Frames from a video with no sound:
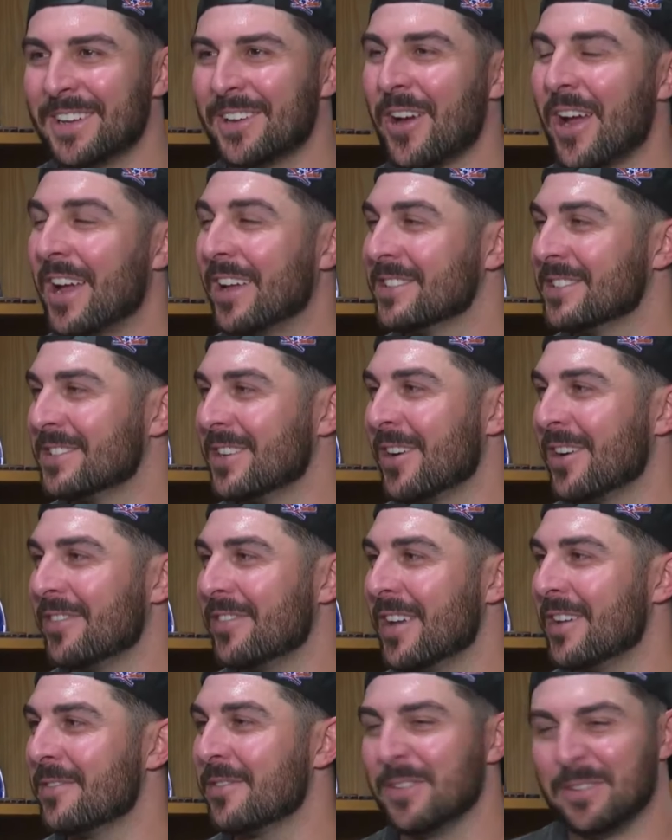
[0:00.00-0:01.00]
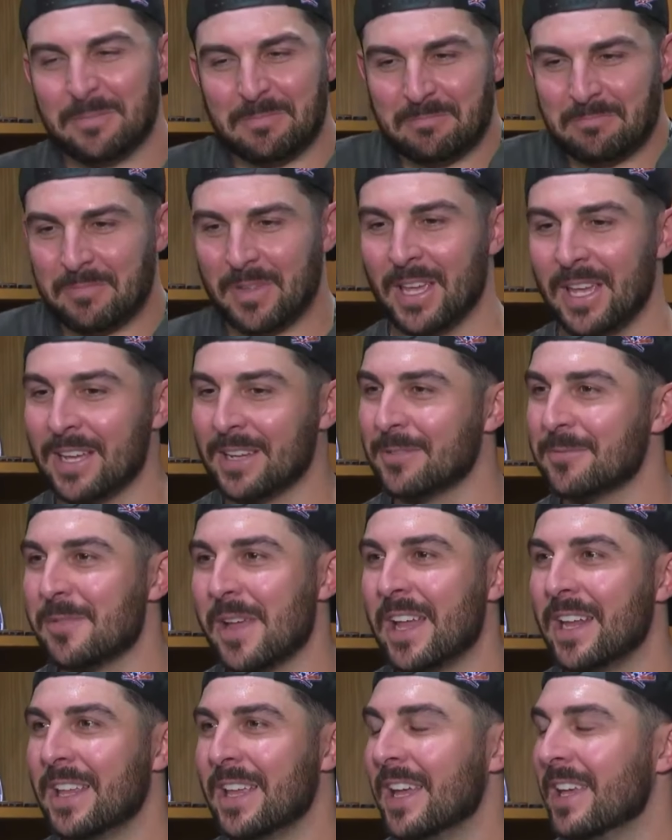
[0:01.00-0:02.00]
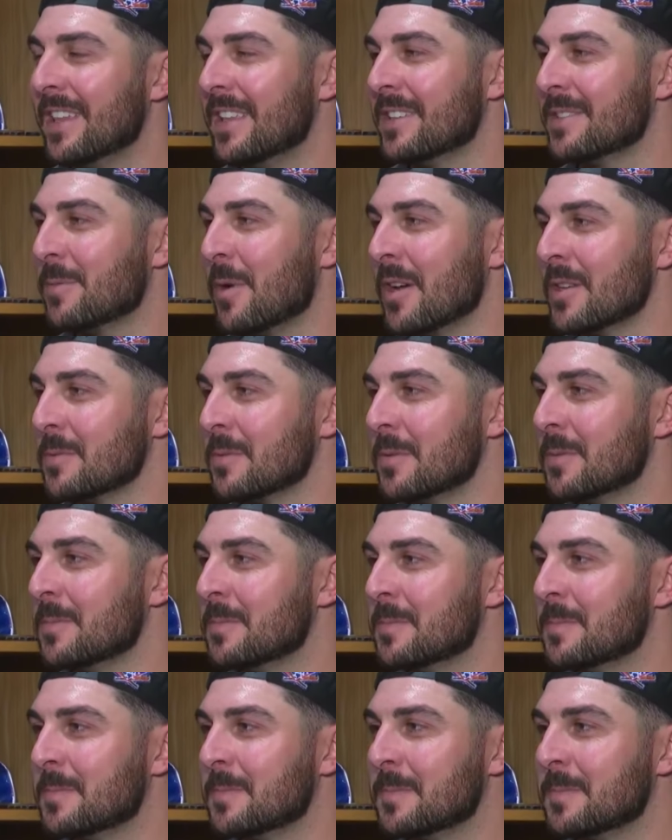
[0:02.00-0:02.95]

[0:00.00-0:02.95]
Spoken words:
crowds in our favor. Hey, anything's possible.